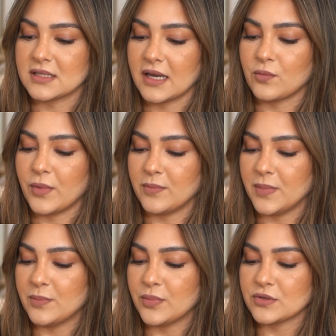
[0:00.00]
Like when
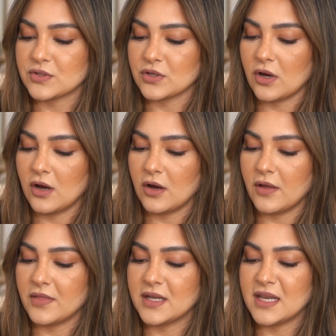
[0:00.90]
people saw
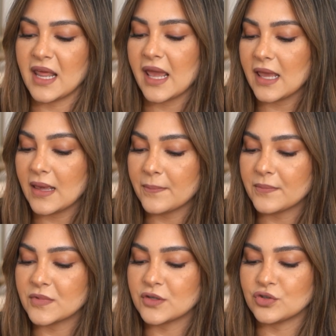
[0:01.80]
the
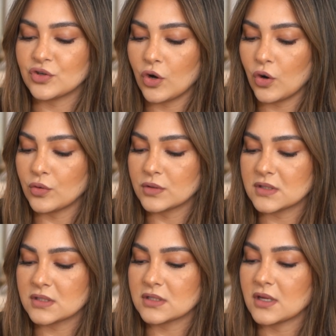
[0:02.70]
name, the
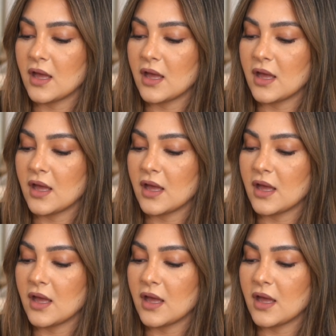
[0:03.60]
notes,